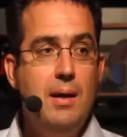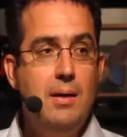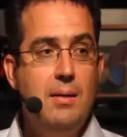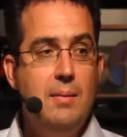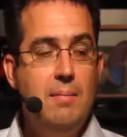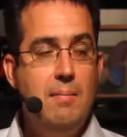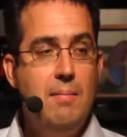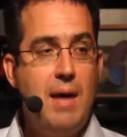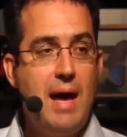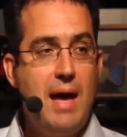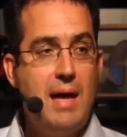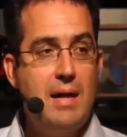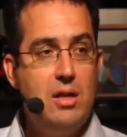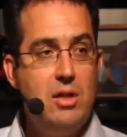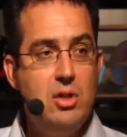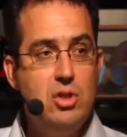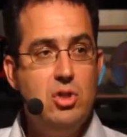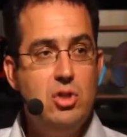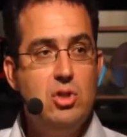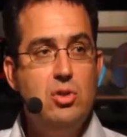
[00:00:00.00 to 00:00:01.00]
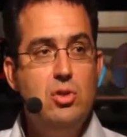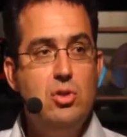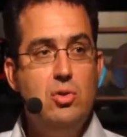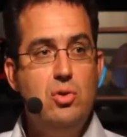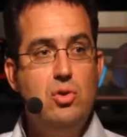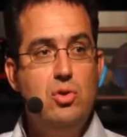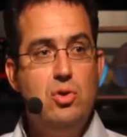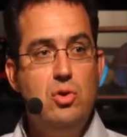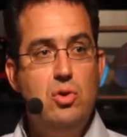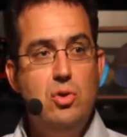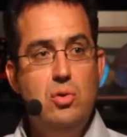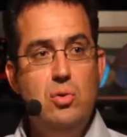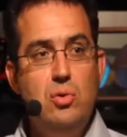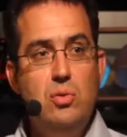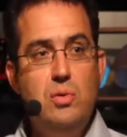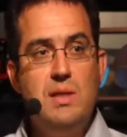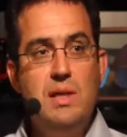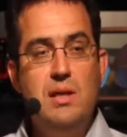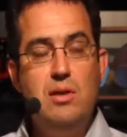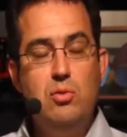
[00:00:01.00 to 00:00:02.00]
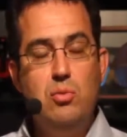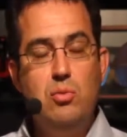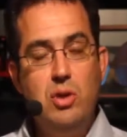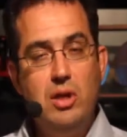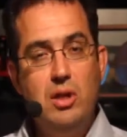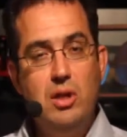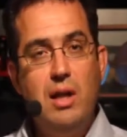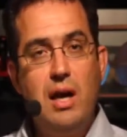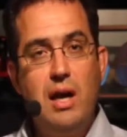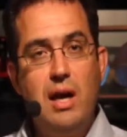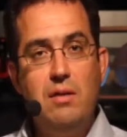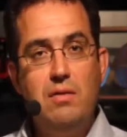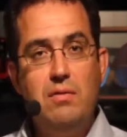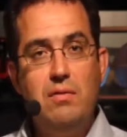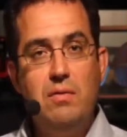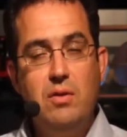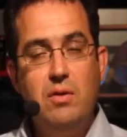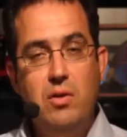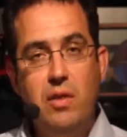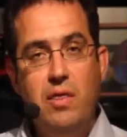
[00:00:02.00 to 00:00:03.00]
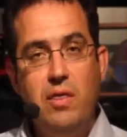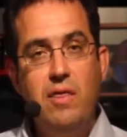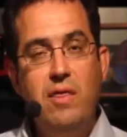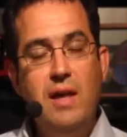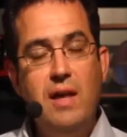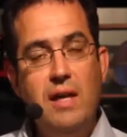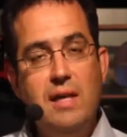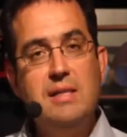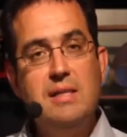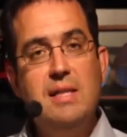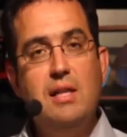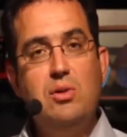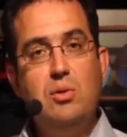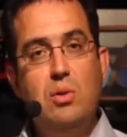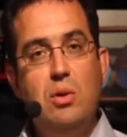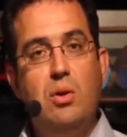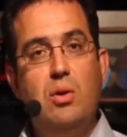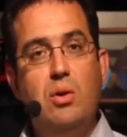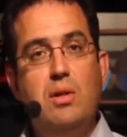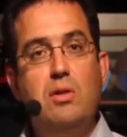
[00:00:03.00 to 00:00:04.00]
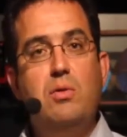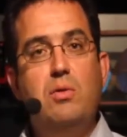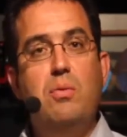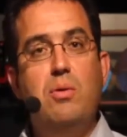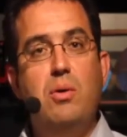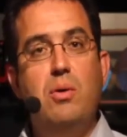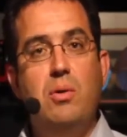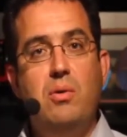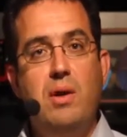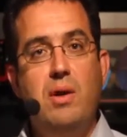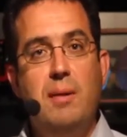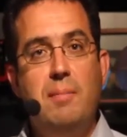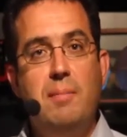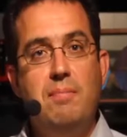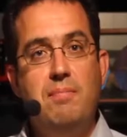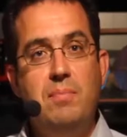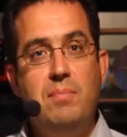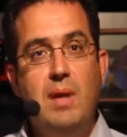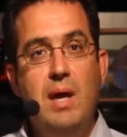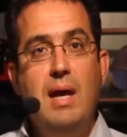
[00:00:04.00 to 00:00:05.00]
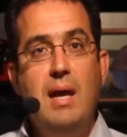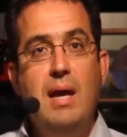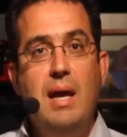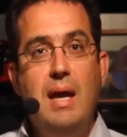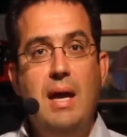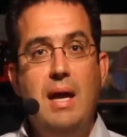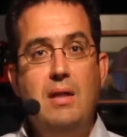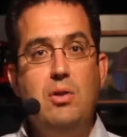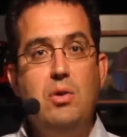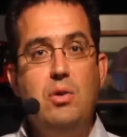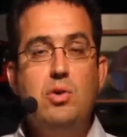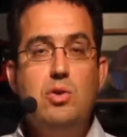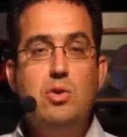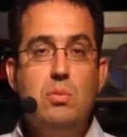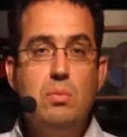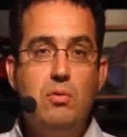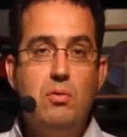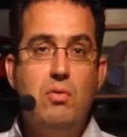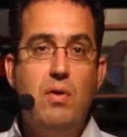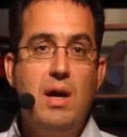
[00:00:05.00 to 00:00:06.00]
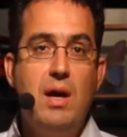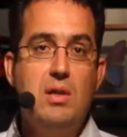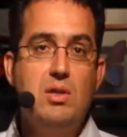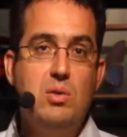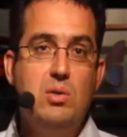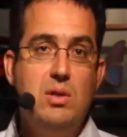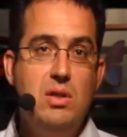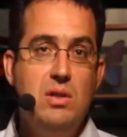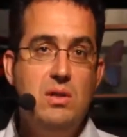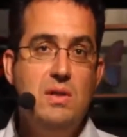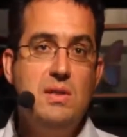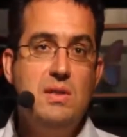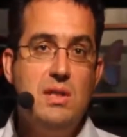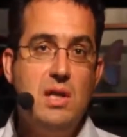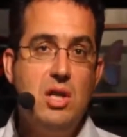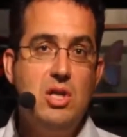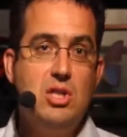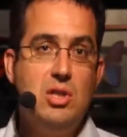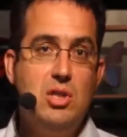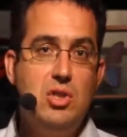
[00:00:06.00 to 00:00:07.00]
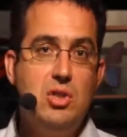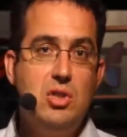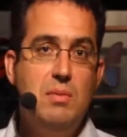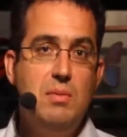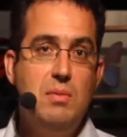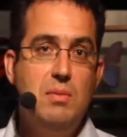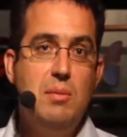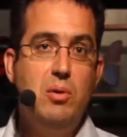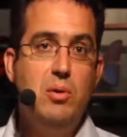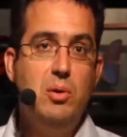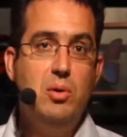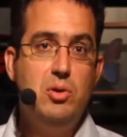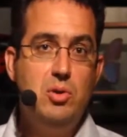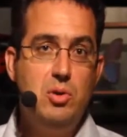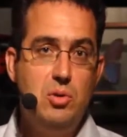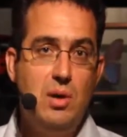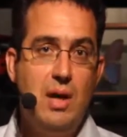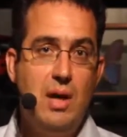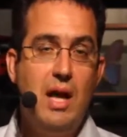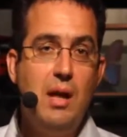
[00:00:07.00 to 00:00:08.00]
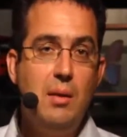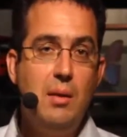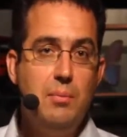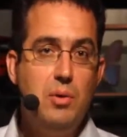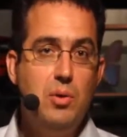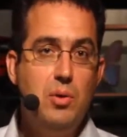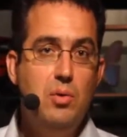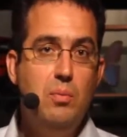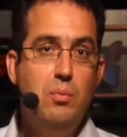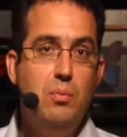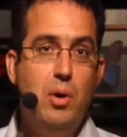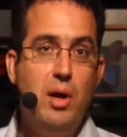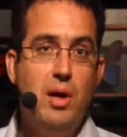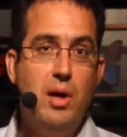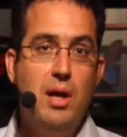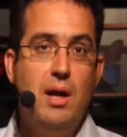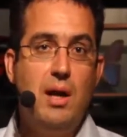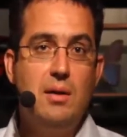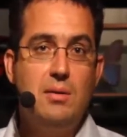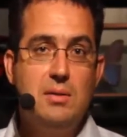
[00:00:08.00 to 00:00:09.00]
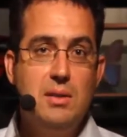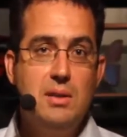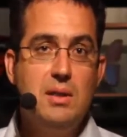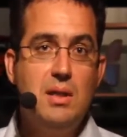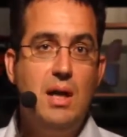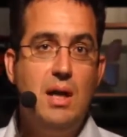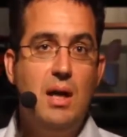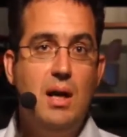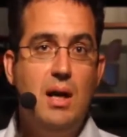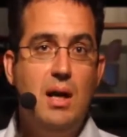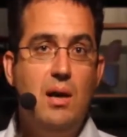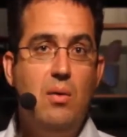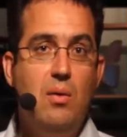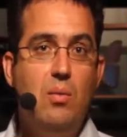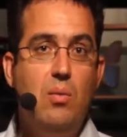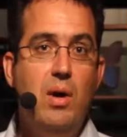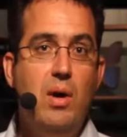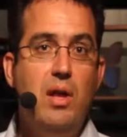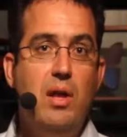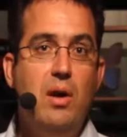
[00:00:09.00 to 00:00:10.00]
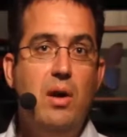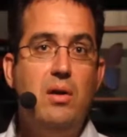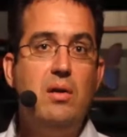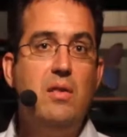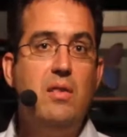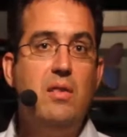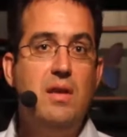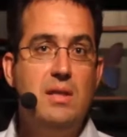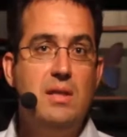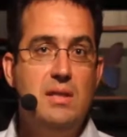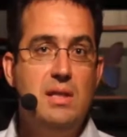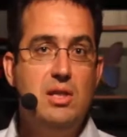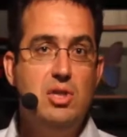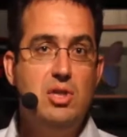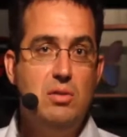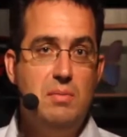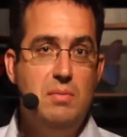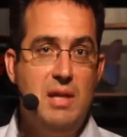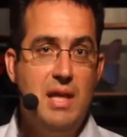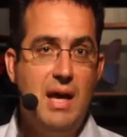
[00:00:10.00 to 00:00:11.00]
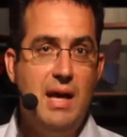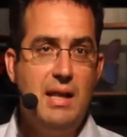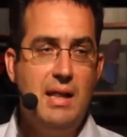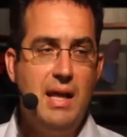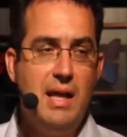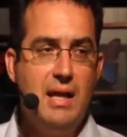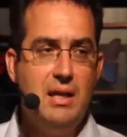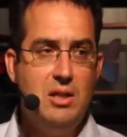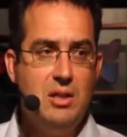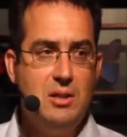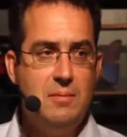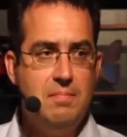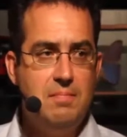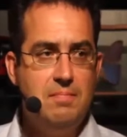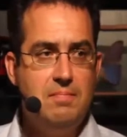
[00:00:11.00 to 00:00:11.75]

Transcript: manage to use in real life the things that you learn in the program. And your supervisor in the discussion should be able to help you point out what are the things that should be highlighted.